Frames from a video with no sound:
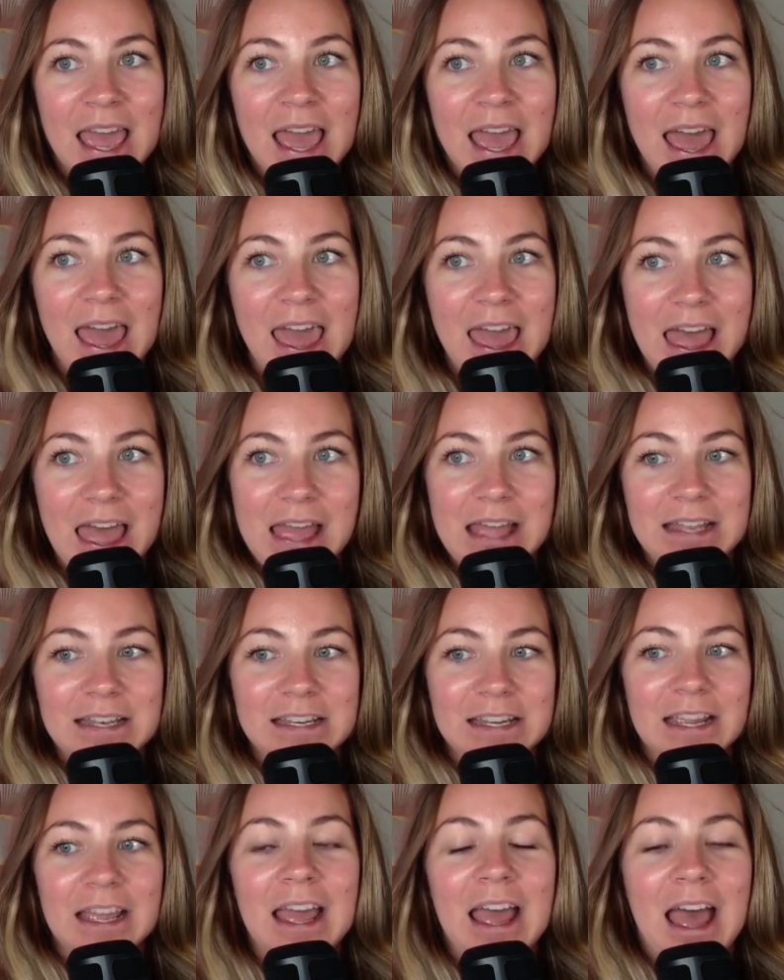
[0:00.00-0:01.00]

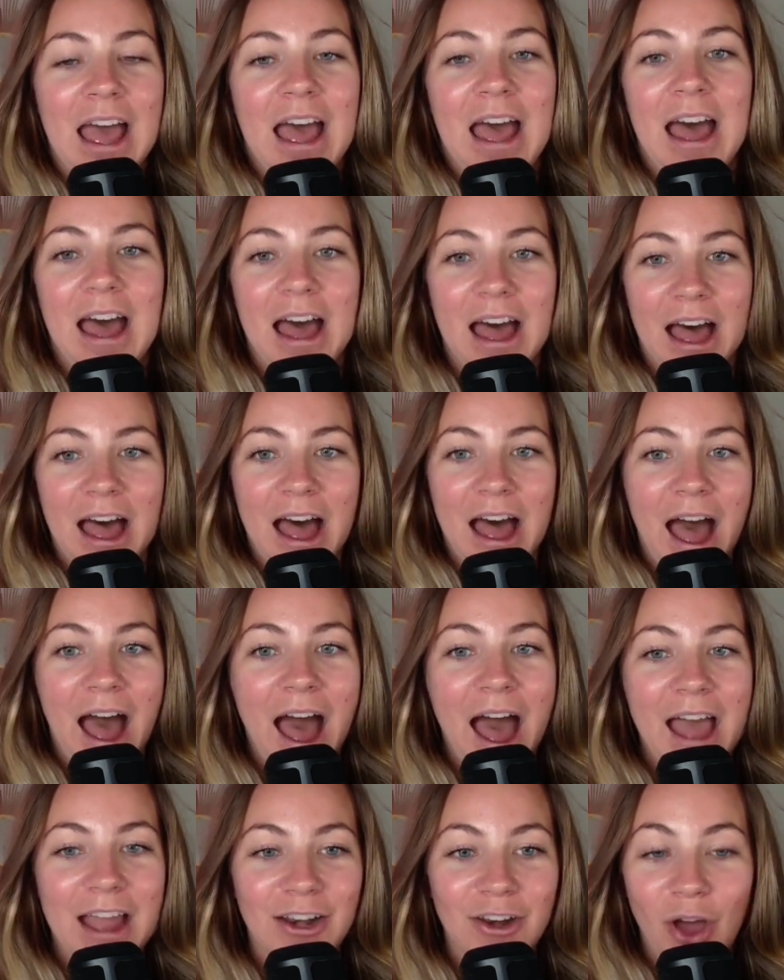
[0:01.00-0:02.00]
And
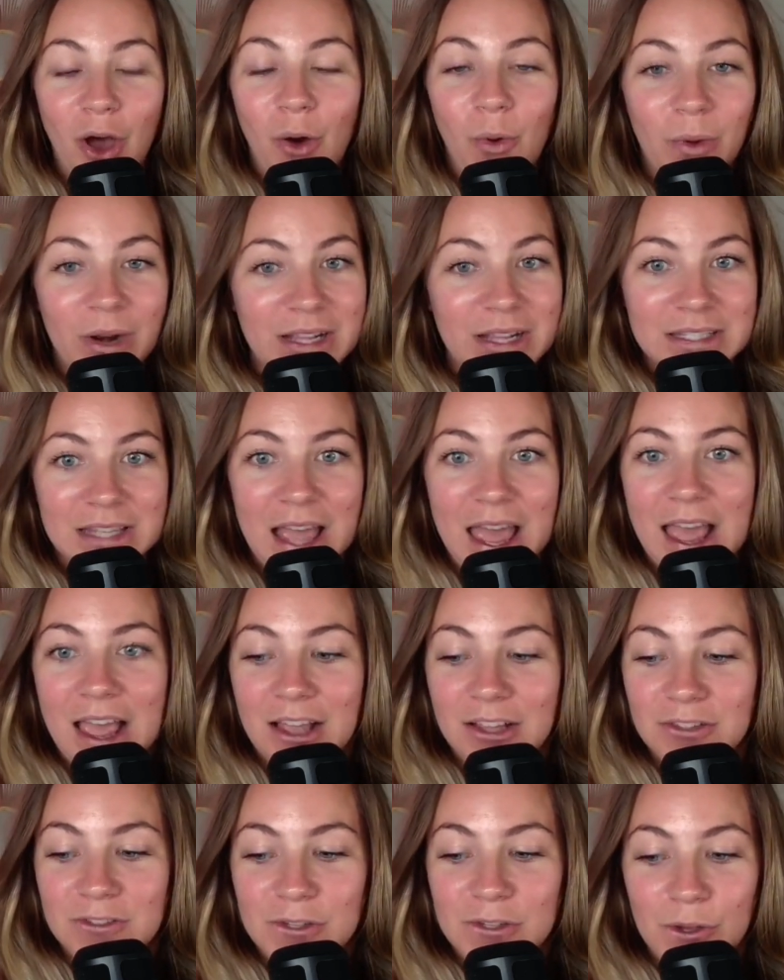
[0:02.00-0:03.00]
I know what it's
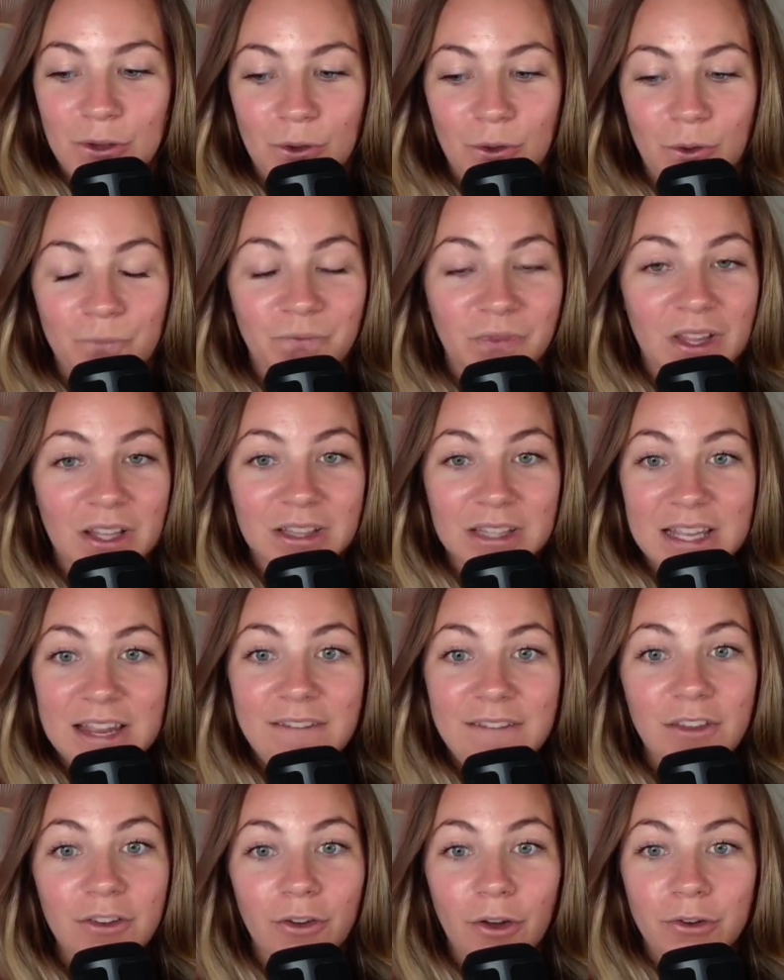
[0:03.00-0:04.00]
like to
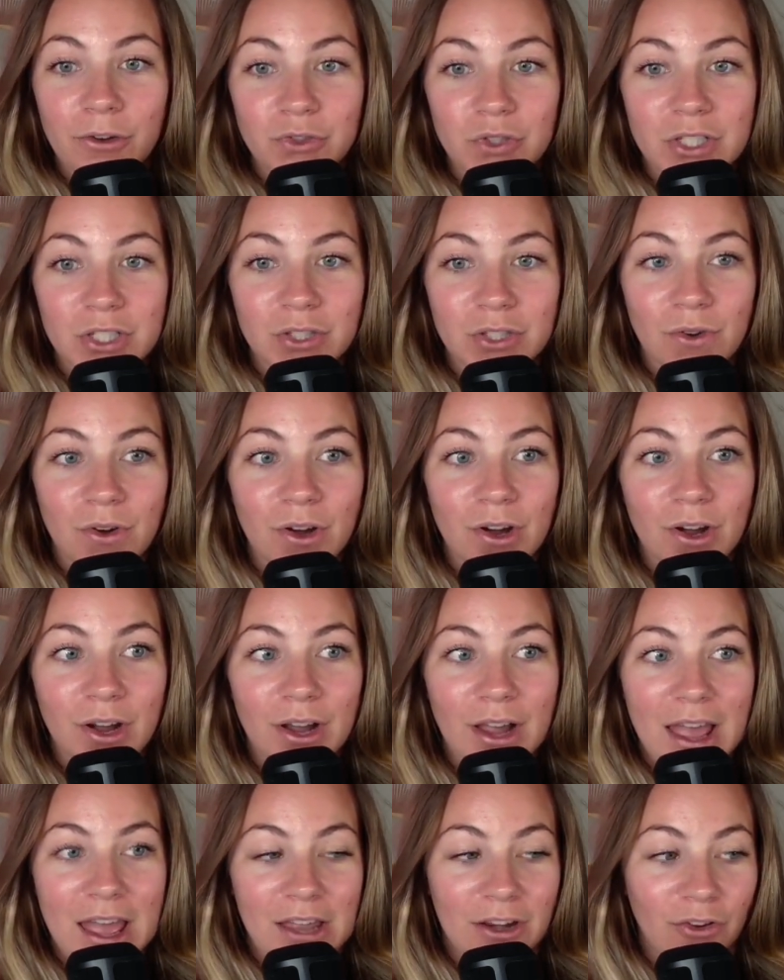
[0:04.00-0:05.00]
leave the grocery store
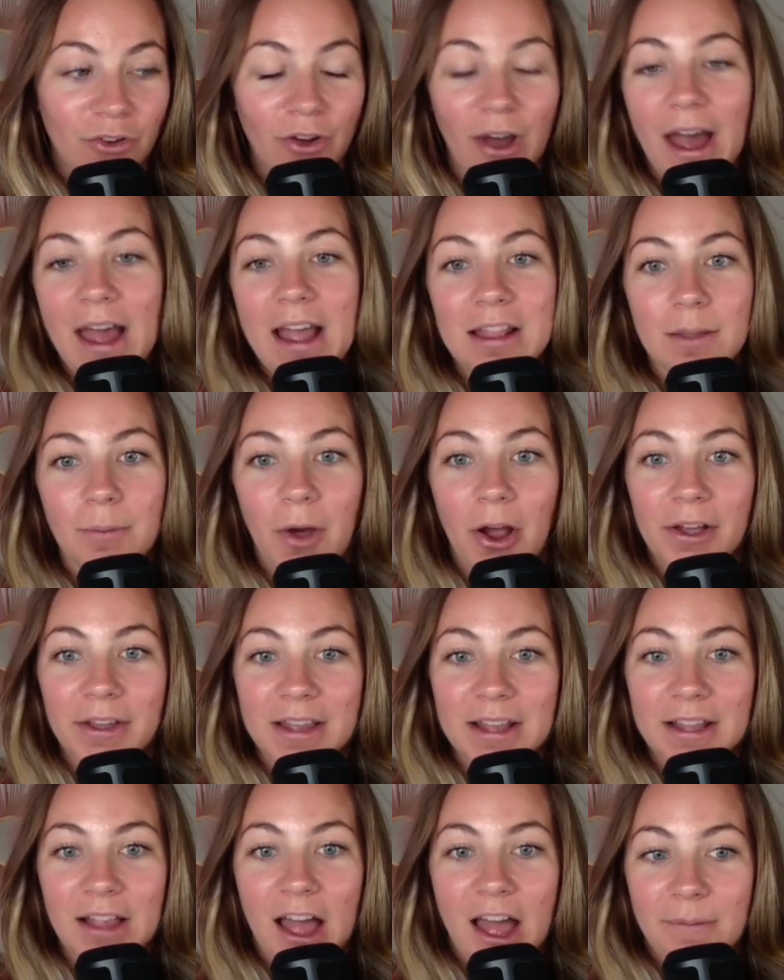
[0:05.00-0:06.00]
and cry in the
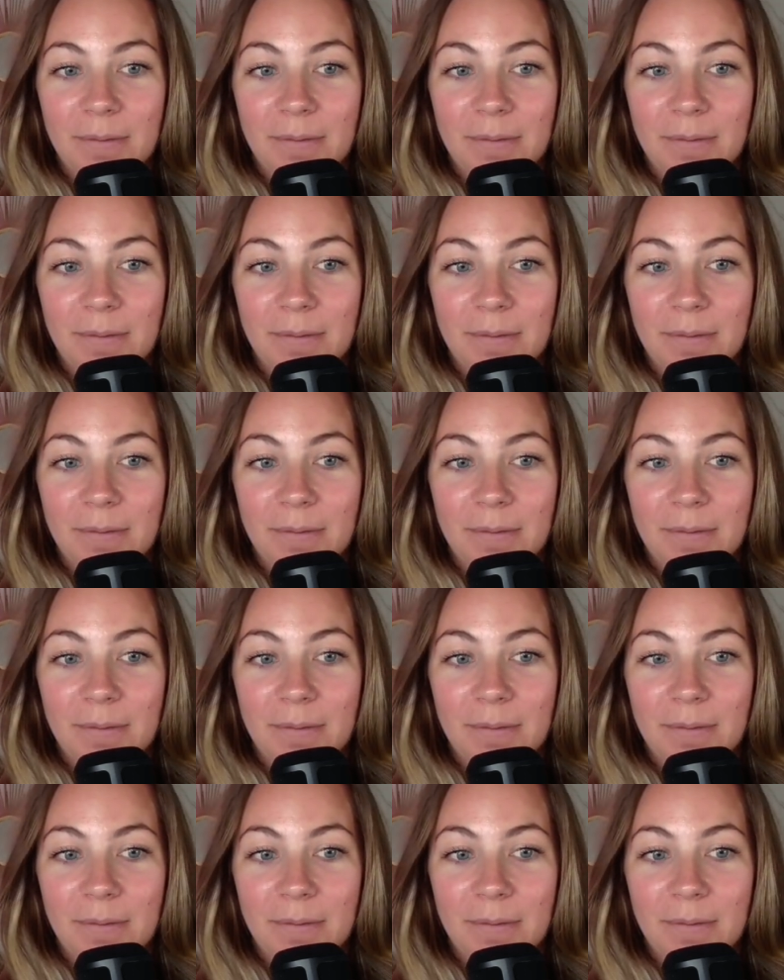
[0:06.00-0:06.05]
parking lot